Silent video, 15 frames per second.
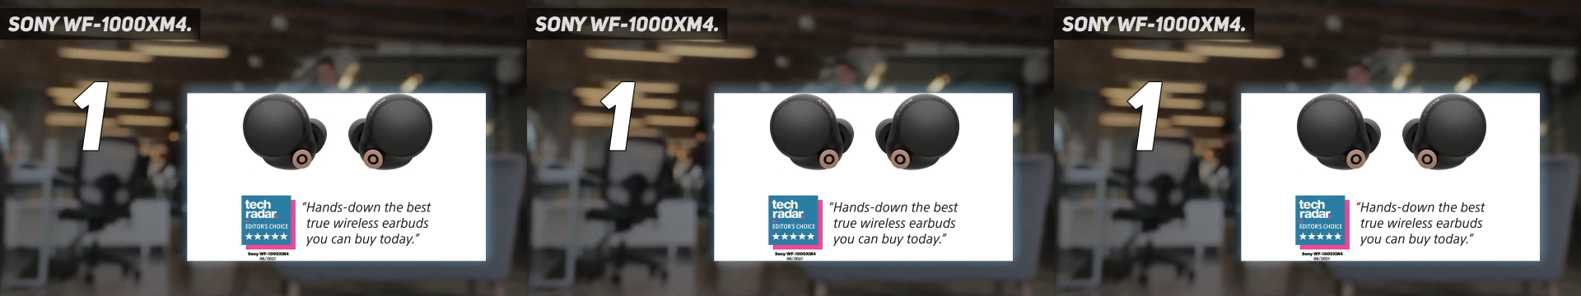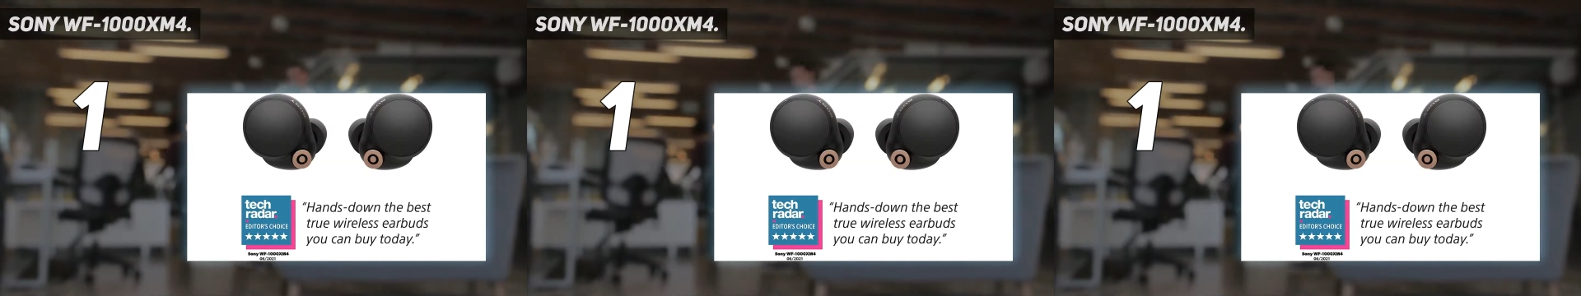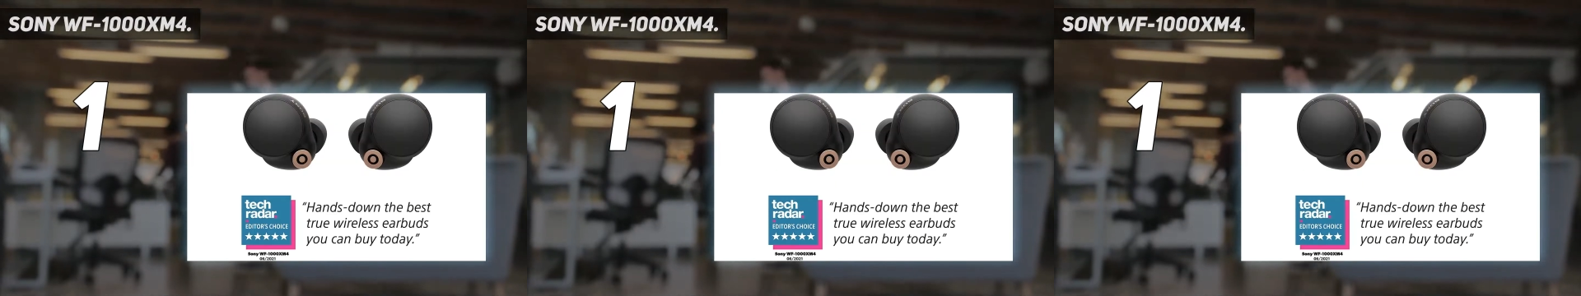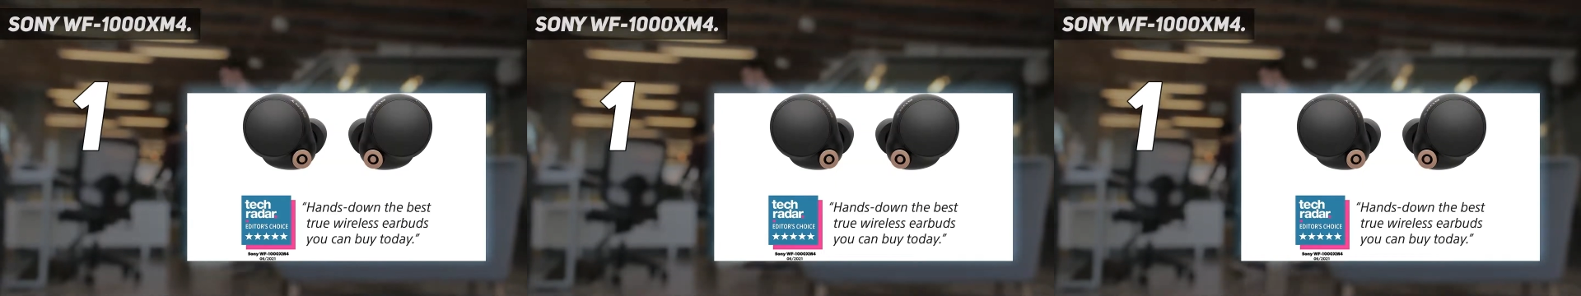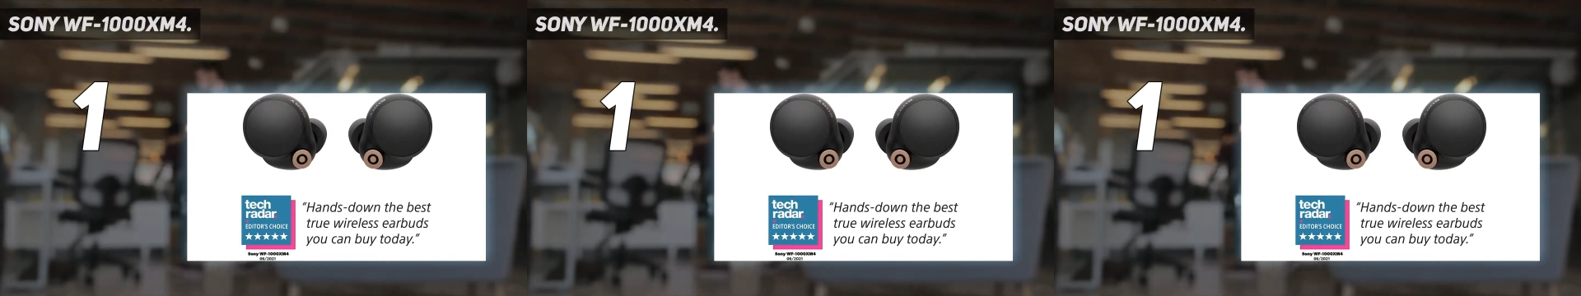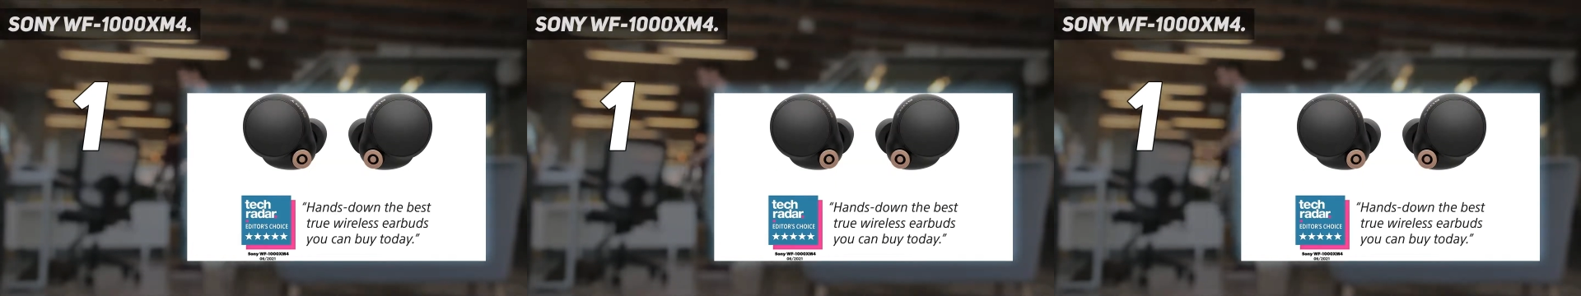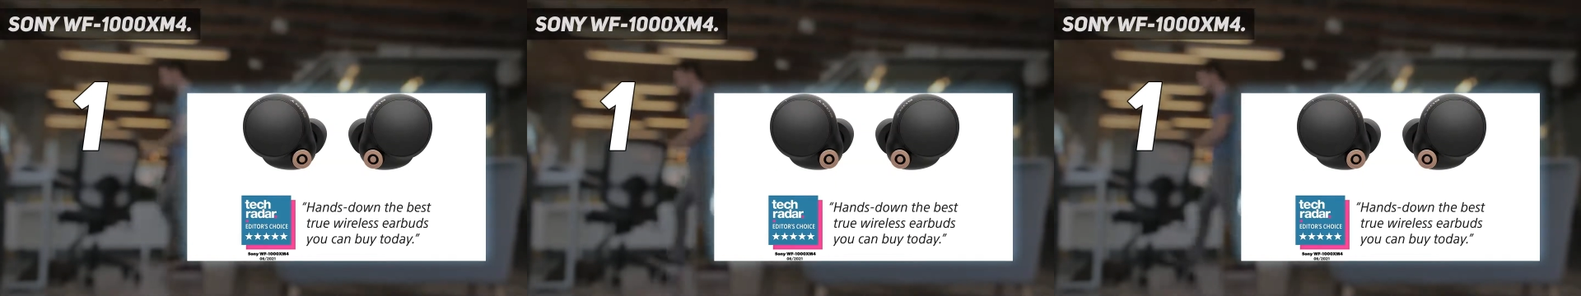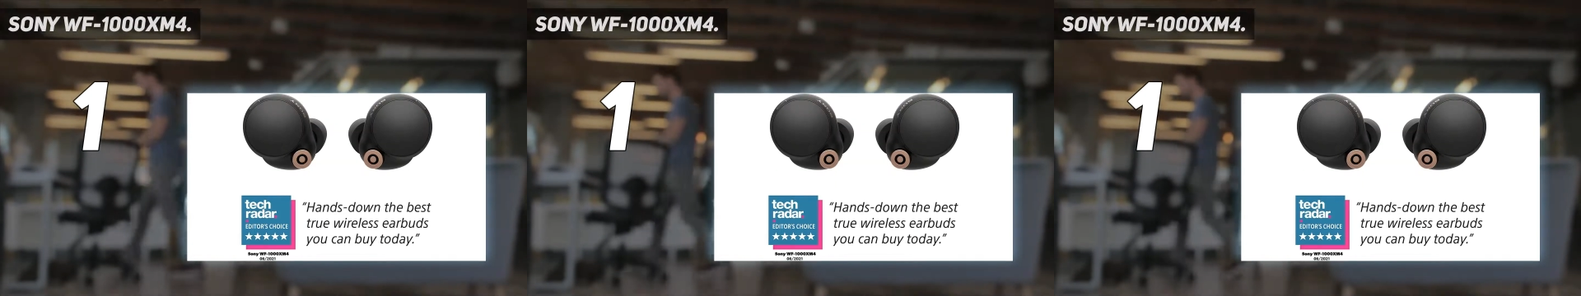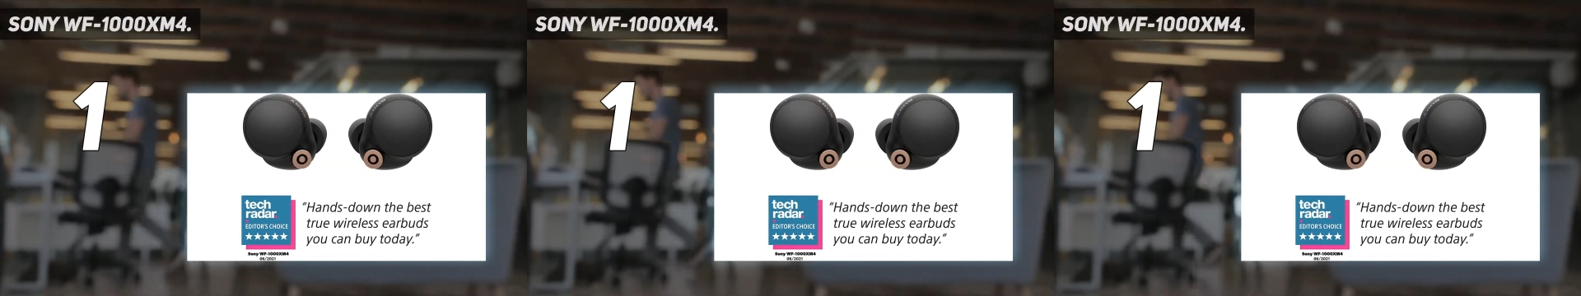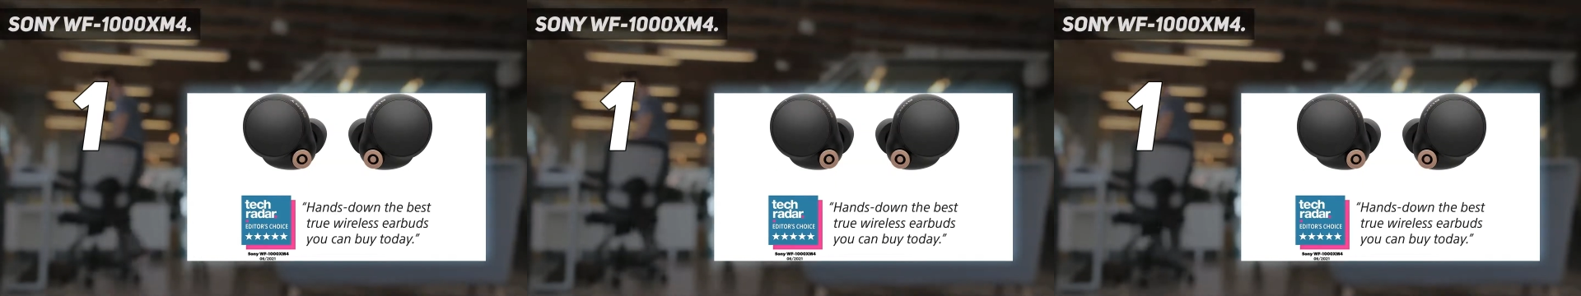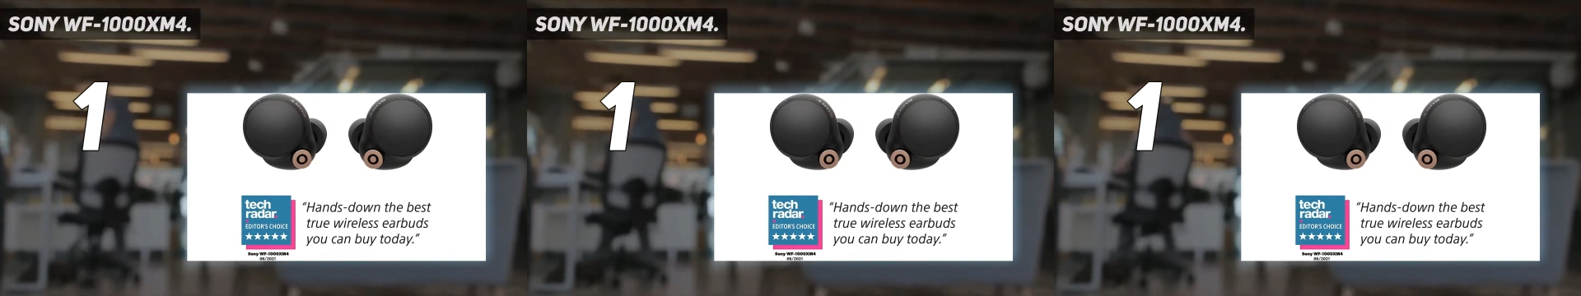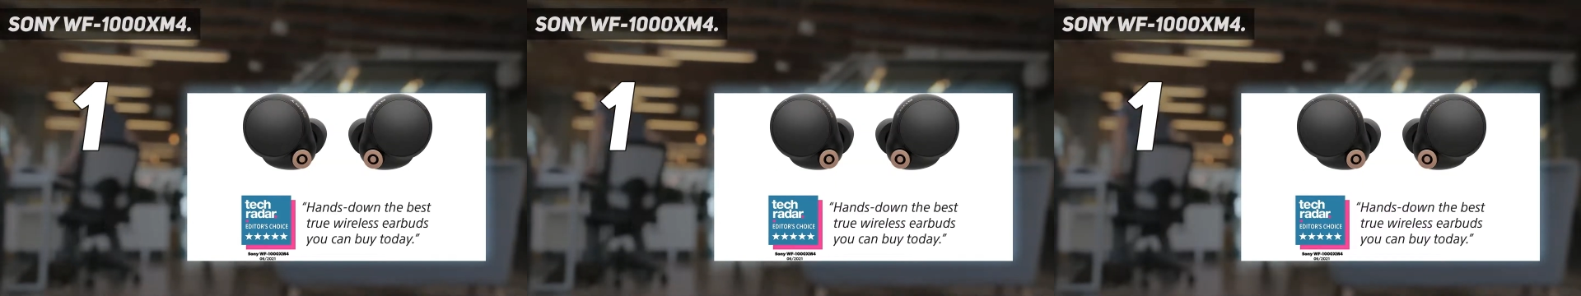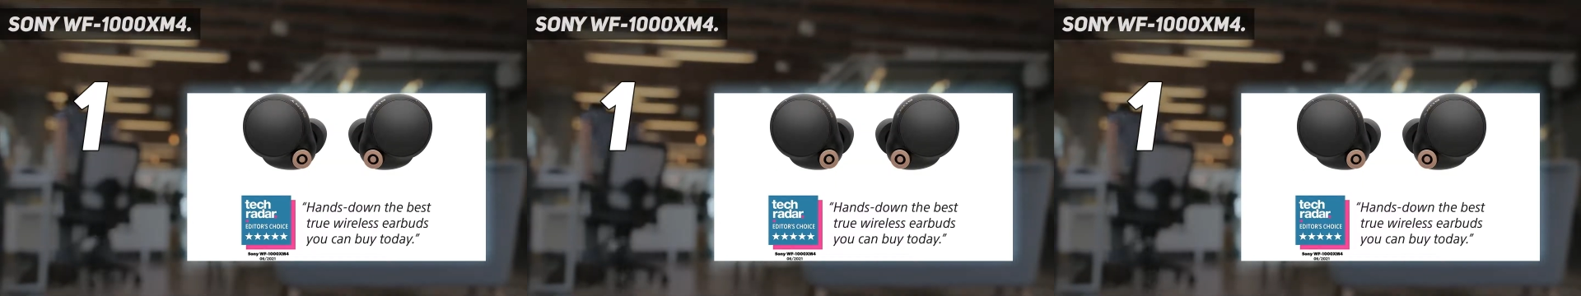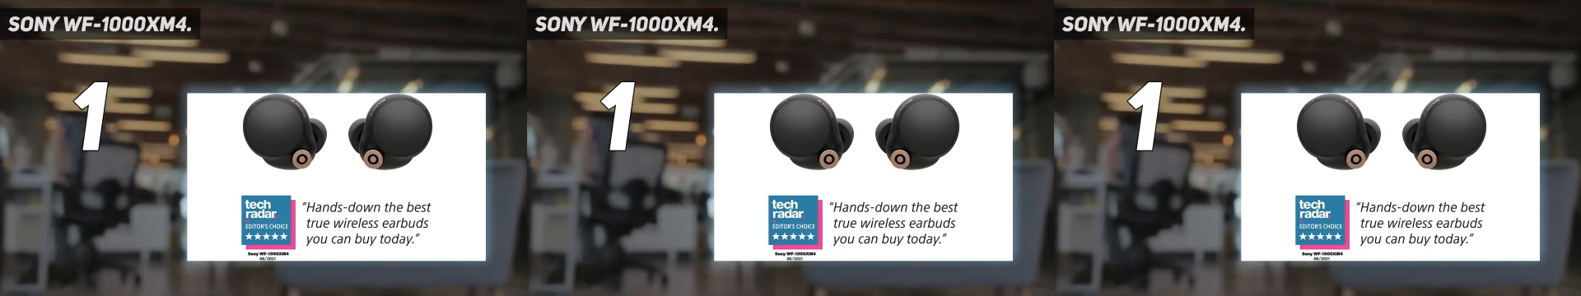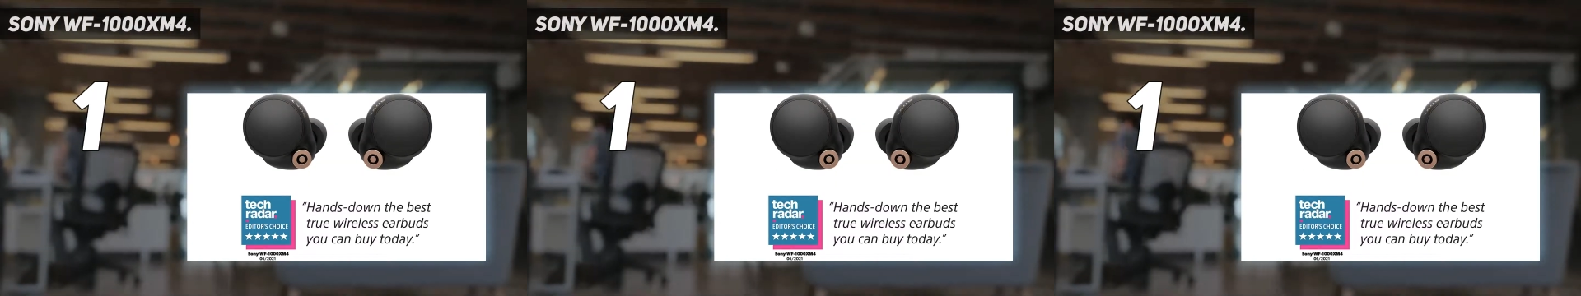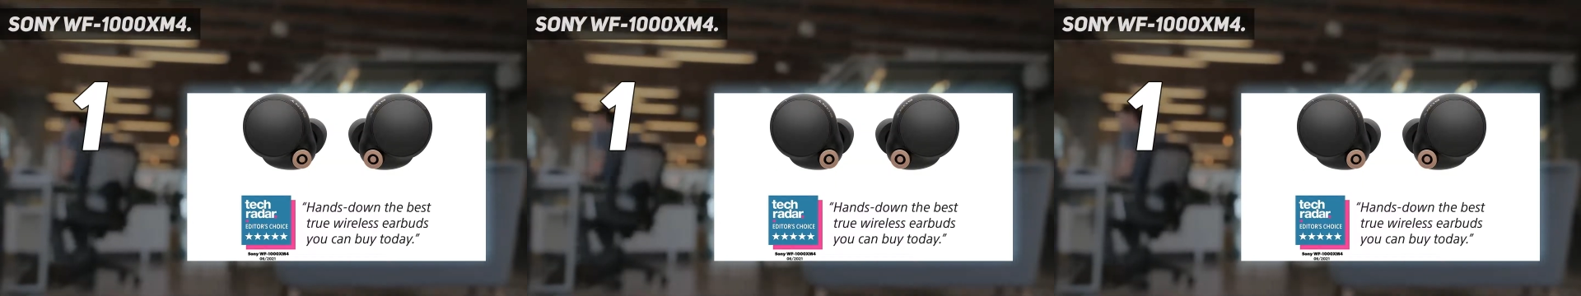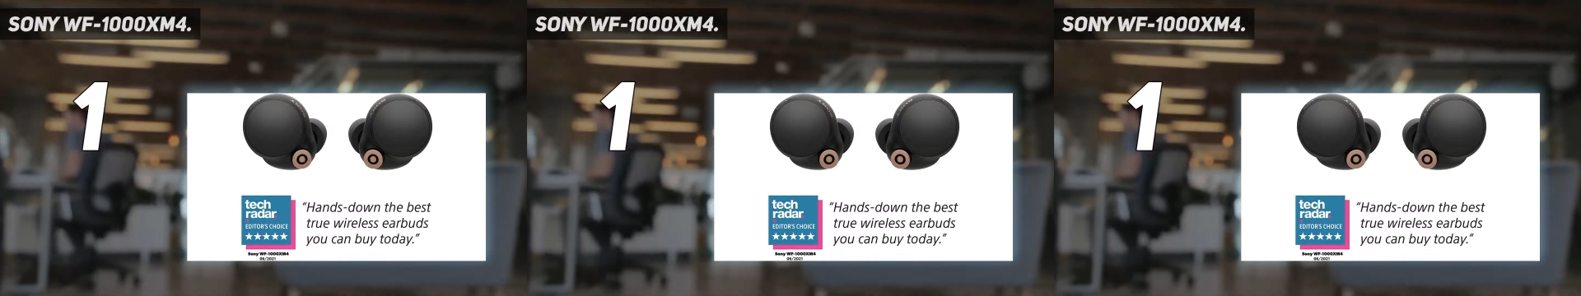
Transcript: (no speaker visible)